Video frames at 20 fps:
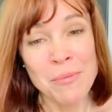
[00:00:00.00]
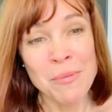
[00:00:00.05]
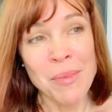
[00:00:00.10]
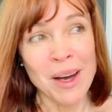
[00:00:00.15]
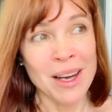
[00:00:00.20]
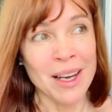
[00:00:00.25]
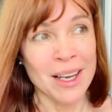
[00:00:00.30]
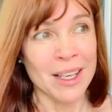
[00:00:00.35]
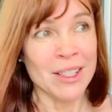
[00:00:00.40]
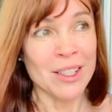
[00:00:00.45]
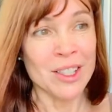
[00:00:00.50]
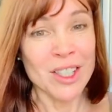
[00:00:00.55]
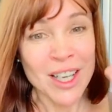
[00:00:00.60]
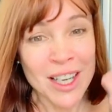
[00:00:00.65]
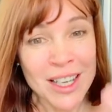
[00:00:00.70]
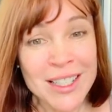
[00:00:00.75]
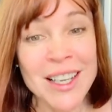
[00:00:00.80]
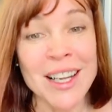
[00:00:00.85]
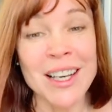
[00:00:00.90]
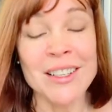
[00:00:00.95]
by
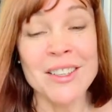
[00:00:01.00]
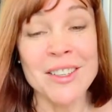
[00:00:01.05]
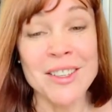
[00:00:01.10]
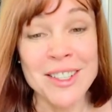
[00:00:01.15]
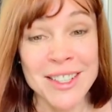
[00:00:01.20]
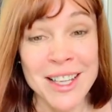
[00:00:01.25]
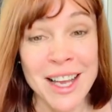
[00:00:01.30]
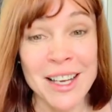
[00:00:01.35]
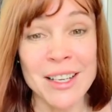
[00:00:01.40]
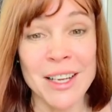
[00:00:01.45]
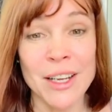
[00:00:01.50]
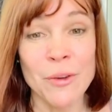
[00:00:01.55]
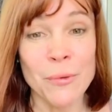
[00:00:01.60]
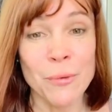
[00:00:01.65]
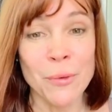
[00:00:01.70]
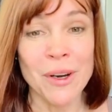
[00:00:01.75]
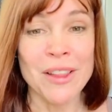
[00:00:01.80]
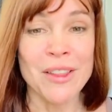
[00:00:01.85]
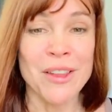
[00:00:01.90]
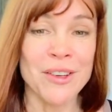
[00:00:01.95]
just
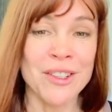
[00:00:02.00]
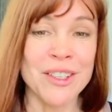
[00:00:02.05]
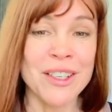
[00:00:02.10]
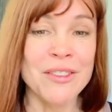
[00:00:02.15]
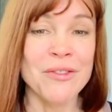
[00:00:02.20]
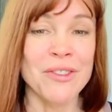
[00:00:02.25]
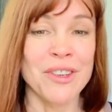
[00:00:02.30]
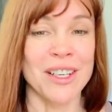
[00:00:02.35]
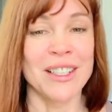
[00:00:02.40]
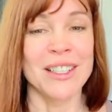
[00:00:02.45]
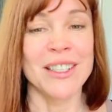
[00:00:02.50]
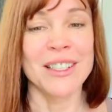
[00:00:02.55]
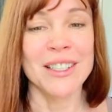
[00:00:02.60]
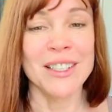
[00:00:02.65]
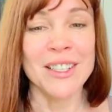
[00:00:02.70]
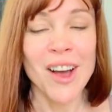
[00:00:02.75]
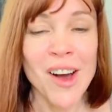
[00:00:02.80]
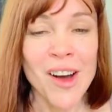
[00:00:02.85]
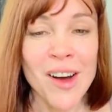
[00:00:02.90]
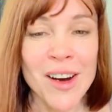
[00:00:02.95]
understanding what those
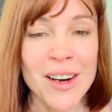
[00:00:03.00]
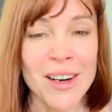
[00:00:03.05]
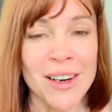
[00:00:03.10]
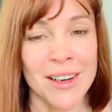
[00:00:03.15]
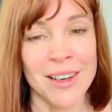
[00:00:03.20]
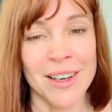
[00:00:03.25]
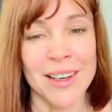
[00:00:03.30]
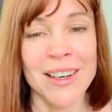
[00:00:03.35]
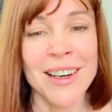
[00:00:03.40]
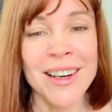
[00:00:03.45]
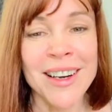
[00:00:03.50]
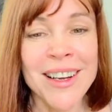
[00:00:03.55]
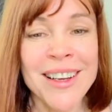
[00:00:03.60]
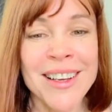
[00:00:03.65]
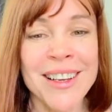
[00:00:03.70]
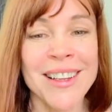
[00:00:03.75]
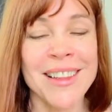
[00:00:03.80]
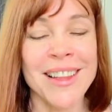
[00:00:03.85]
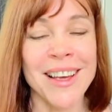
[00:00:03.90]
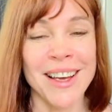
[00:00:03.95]
differences are
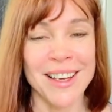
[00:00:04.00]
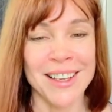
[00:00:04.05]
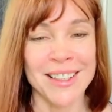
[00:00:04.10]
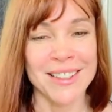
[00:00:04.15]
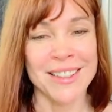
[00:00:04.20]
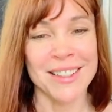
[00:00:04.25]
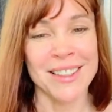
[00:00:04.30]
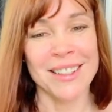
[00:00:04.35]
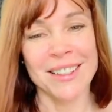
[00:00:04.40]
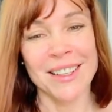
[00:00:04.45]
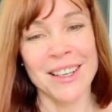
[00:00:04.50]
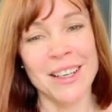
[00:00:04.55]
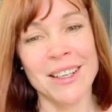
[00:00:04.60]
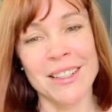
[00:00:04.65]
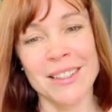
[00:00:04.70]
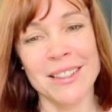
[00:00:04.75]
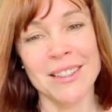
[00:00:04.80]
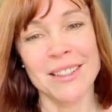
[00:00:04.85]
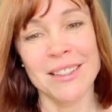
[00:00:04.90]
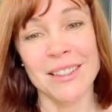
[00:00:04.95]
that
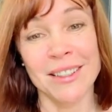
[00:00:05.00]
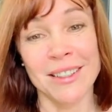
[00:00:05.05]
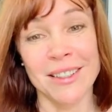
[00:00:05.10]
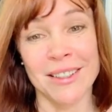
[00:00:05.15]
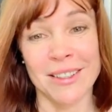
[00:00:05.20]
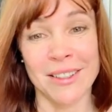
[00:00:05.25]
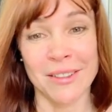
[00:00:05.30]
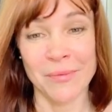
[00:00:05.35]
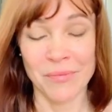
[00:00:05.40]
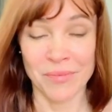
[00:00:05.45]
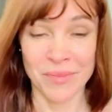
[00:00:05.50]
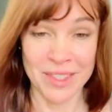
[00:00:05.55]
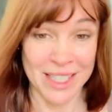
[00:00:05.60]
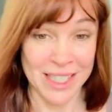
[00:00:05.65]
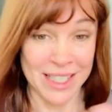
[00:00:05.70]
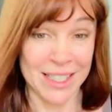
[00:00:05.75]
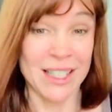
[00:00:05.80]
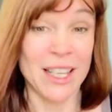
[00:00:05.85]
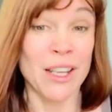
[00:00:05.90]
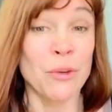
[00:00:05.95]
that um,
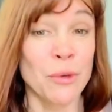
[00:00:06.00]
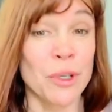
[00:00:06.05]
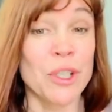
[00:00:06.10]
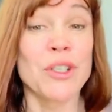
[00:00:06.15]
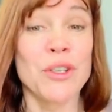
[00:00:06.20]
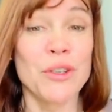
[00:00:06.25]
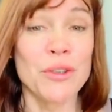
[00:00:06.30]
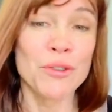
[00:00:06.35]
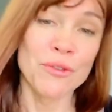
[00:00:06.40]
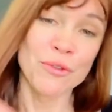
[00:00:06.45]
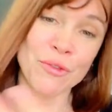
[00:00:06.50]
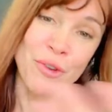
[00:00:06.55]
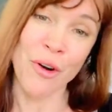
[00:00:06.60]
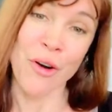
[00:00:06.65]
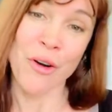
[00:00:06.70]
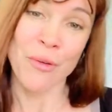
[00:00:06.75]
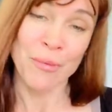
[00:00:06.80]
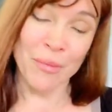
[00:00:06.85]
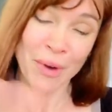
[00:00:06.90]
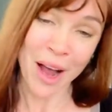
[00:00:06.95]
distinguish you
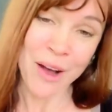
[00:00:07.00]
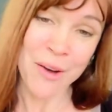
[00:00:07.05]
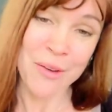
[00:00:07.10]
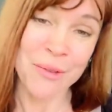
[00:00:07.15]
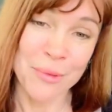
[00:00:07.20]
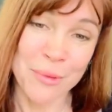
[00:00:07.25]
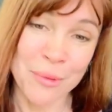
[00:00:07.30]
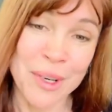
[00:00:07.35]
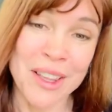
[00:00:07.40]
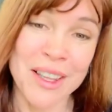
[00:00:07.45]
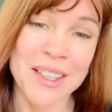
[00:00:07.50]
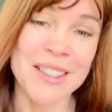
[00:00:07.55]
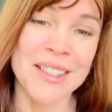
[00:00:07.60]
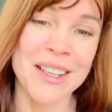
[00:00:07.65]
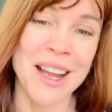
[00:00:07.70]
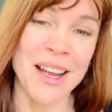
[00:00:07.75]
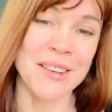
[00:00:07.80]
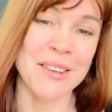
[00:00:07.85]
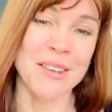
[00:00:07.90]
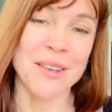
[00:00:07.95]
from how what the
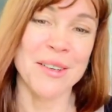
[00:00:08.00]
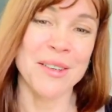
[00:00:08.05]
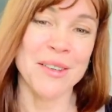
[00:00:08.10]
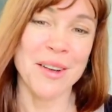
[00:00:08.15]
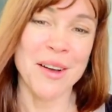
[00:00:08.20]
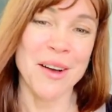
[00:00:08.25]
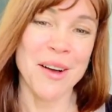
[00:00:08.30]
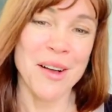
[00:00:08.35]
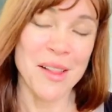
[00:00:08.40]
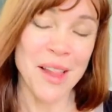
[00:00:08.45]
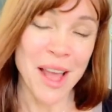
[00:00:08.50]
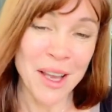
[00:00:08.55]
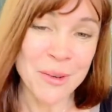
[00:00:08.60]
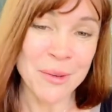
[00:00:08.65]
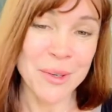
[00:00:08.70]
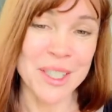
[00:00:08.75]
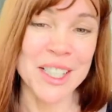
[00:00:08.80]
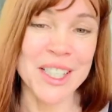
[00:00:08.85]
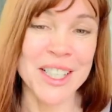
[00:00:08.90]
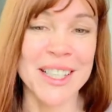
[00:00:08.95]
standard uh,
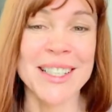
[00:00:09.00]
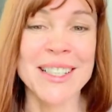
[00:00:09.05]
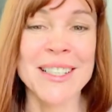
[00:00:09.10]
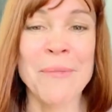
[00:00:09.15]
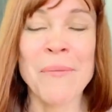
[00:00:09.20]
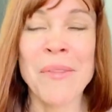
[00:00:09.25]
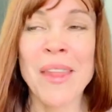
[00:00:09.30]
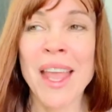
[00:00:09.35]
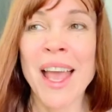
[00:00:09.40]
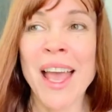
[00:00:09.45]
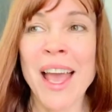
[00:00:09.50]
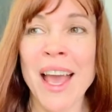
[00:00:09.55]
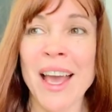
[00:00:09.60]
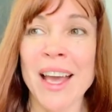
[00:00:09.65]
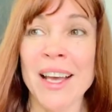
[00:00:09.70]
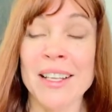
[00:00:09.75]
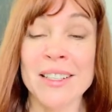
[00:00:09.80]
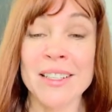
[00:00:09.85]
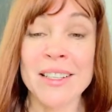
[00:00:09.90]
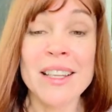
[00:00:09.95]
language is
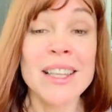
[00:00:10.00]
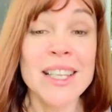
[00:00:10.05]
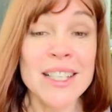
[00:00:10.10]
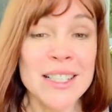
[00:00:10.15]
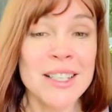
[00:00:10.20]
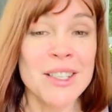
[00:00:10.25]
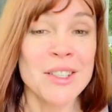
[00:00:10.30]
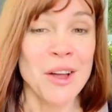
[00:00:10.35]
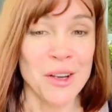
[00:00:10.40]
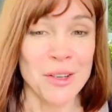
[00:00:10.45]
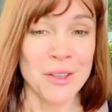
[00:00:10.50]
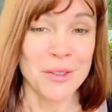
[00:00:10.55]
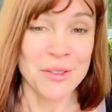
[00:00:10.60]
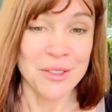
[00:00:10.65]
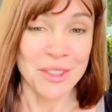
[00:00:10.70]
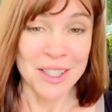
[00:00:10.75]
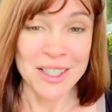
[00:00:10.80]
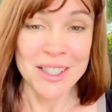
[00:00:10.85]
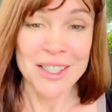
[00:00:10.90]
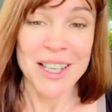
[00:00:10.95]
and this is not to
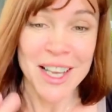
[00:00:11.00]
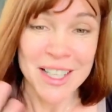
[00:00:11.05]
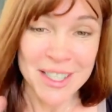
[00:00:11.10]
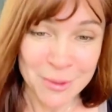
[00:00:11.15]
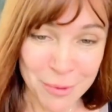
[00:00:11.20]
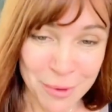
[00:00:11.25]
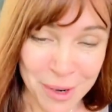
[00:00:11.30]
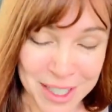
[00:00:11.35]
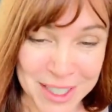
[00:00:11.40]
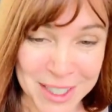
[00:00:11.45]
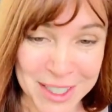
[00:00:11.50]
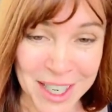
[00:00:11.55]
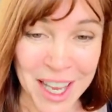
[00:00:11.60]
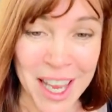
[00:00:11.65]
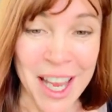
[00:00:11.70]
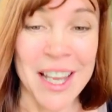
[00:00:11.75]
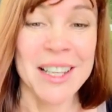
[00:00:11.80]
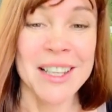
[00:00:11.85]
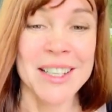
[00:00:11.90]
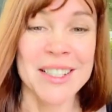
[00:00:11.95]
criticize once
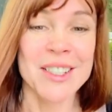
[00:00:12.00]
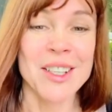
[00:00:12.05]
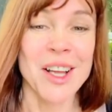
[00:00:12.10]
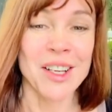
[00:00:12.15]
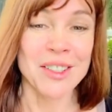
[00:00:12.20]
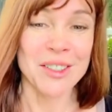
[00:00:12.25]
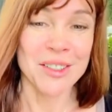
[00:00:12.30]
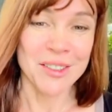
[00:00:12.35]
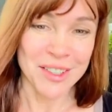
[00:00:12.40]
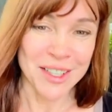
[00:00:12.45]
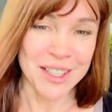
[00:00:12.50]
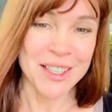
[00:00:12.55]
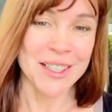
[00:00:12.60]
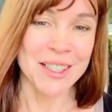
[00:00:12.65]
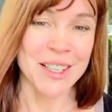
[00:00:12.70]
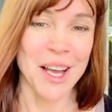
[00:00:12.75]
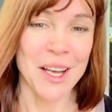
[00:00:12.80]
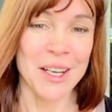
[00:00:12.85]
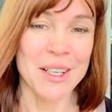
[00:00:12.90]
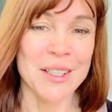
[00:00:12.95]
again it's not to
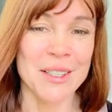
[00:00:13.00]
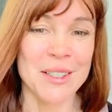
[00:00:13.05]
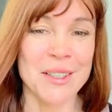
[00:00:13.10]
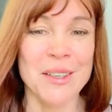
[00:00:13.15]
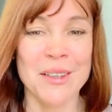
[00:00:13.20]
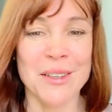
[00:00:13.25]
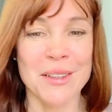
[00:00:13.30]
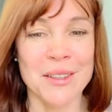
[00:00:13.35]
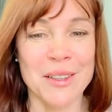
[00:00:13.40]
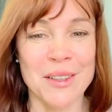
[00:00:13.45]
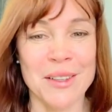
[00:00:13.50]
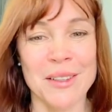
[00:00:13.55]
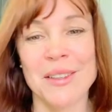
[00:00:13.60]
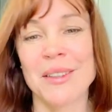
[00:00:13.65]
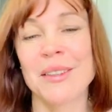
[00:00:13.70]
criticize the